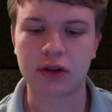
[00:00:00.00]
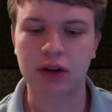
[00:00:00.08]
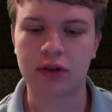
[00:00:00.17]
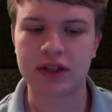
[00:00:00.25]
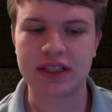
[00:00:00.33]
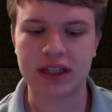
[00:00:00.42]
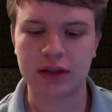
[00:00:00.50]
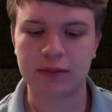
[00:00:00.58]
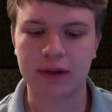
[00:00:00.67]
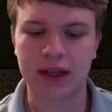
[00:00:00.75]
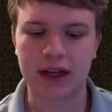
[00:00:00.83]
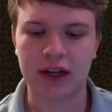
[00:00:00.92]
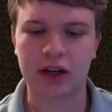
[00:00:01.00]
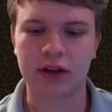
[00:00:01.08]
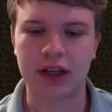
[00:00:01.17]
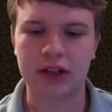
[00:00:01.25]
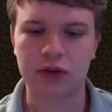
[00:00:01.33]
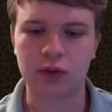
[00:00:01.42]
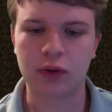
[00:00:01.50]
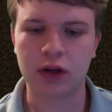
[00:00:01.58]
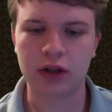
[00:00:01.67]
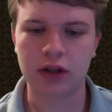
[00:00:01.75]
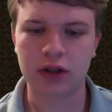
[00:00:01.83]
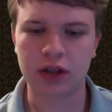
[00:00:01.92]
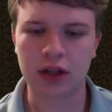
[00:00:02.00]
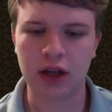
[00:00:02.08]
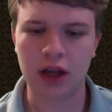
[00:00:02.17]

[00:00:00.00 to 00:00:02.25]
we're going to go to single player, create a new world,